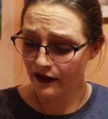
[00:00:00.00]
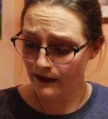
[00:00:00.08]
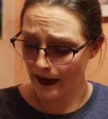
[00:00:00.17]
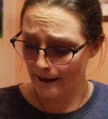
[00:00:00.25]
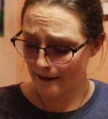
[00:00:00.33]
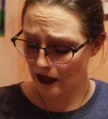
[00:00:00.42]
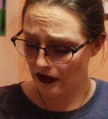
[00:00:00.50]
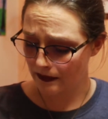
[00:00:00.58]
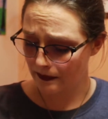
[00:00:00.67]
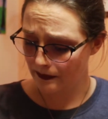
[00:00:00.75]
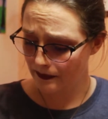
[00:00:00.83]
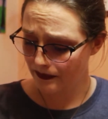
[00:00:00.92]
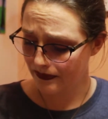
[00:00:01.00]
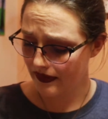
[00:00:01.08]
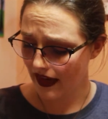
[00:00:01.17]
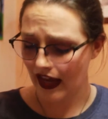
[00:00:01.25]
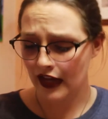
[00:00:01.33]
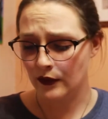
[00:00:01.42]
remember,
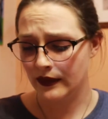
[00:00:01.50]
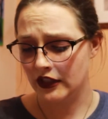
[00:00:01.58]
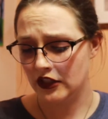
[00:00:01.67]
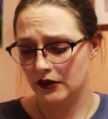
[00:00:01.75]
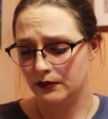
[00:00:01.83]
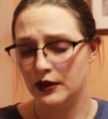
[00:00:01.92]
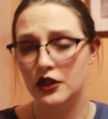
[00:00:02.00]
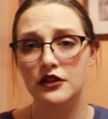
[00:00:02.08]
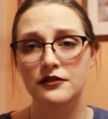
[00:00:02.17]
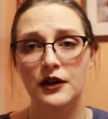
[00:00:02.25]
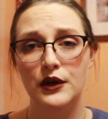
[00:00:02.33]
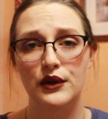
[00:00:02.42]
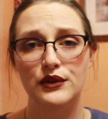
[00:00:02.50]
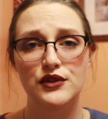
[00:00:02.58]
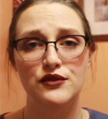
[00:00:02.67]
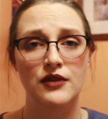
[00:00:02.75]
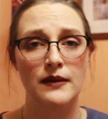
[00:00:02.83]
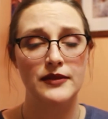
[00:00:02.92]
I will pull photos
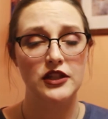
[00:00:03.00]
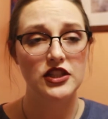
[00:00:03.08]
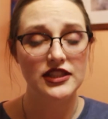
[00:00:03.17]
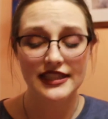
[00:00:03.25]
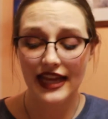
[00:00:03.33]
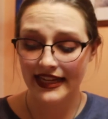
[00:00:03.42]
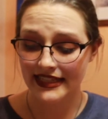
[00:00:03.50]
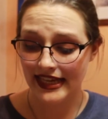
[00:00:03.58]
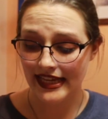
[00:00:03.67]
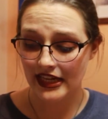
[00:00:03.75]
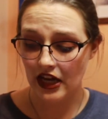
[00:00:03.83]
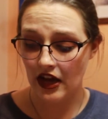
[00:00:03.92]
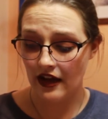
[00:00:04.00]
from the looks I did